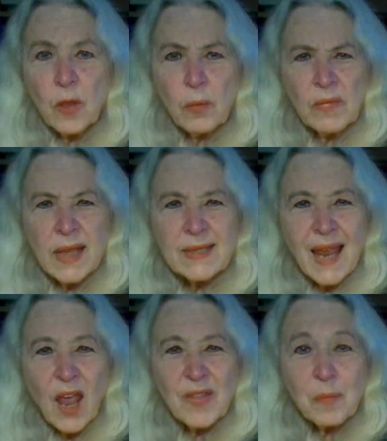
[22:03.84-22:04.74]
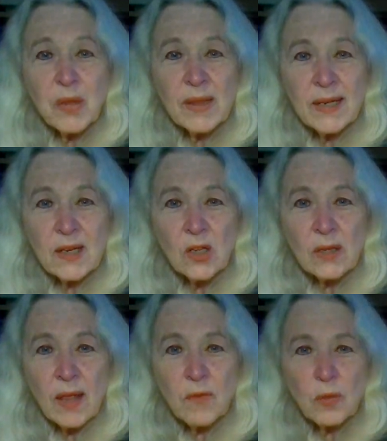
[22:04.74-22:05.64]
the, let's say, on the political
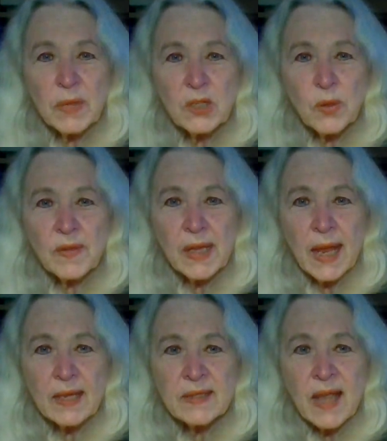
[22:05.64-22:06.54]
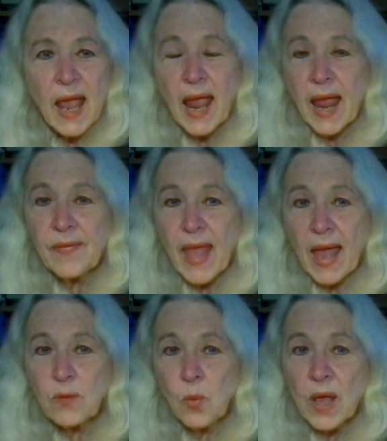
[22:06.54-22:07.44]
level between the kings. And
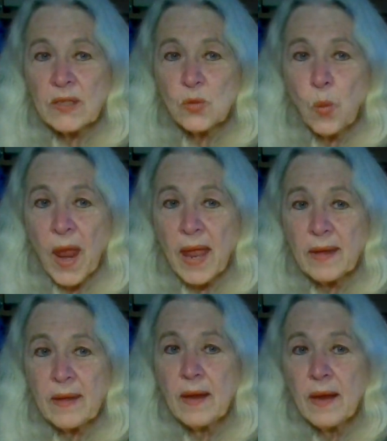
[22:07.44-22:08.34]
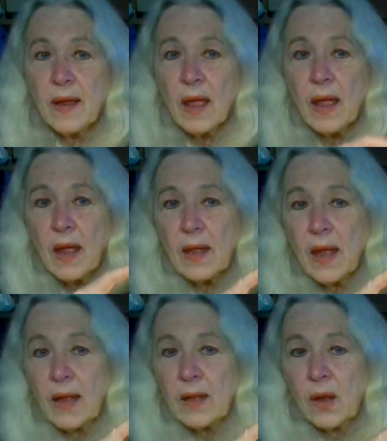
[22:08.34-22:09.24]
that was when,
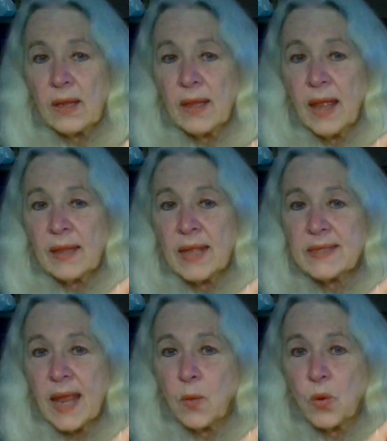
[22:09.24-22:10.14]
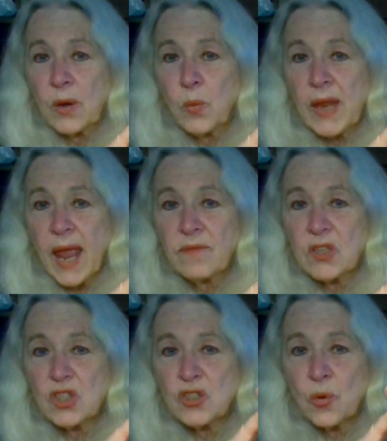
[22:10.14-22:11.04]
let's say, we have
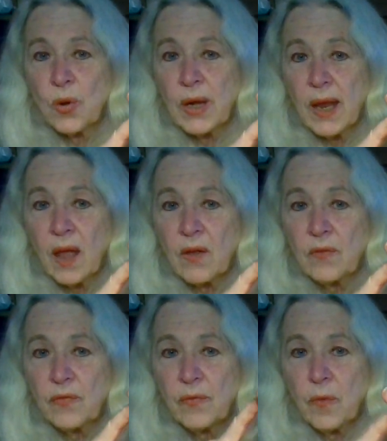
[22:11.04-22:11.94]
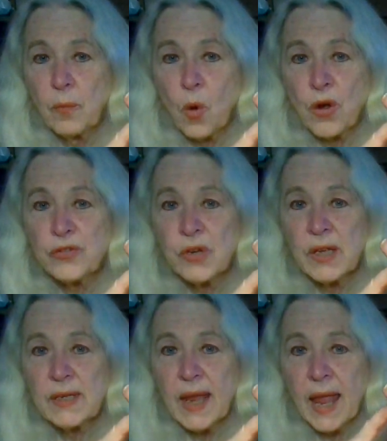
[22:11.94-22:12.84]
the story of
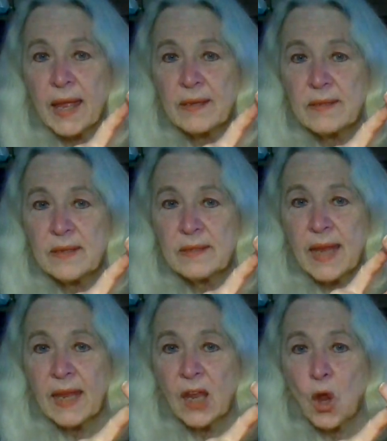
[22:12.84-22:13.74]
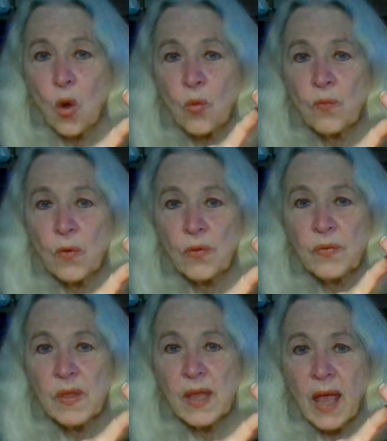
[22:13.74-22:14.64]
Mordred and taking over
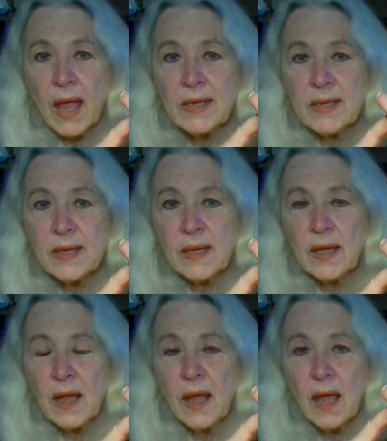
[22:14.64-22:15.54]
the idea